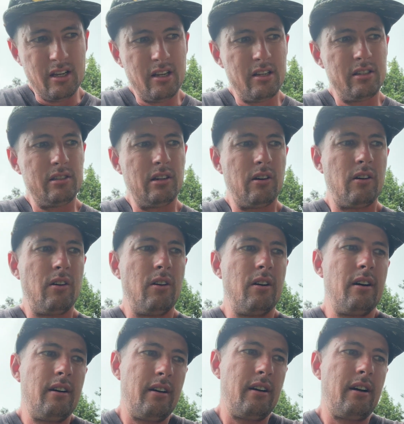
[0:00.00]
So
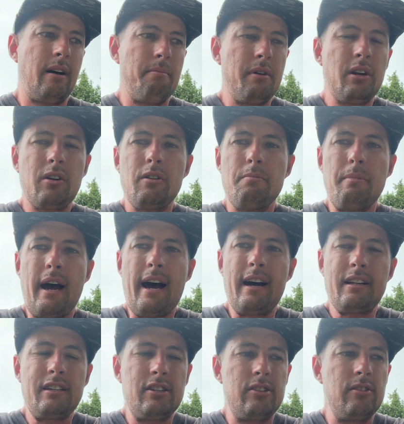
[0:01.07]
I'm gonna go back
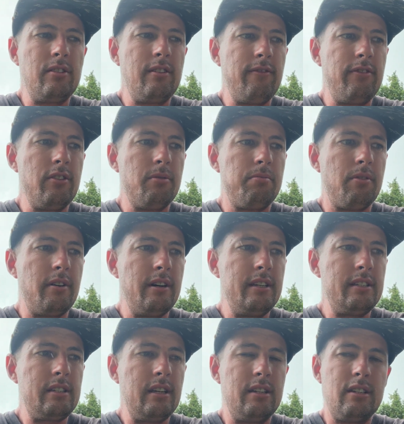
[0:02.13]
to shooting field
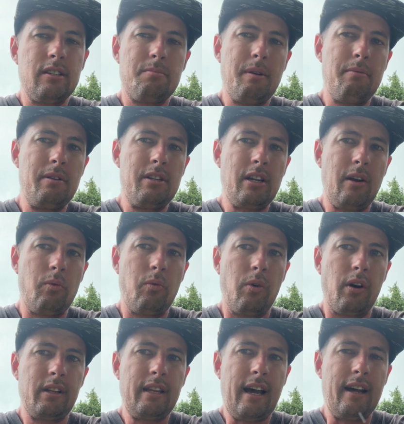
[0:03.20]
points and just maybe try to
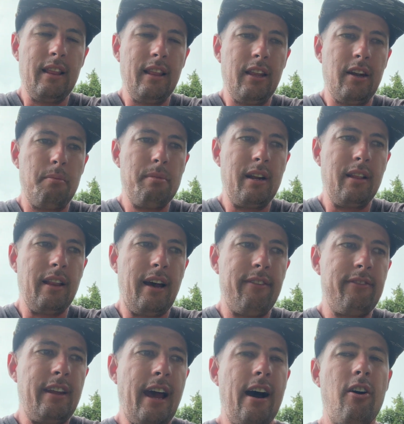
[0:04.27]
work that little bit of left
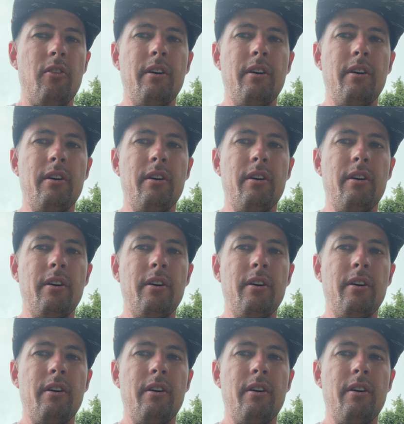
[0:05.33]
out.